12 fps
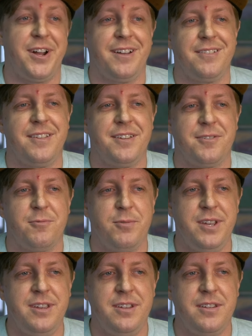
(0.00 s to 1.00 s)
buying legal
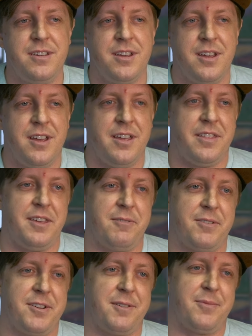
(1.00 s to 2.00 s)
weed, they
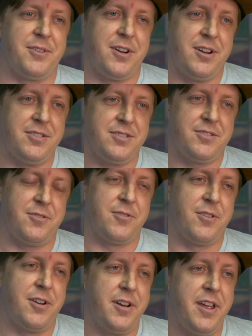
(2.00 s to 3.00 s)
would come to our
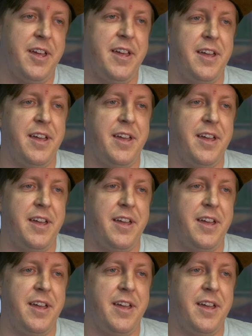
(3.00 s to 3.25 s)
store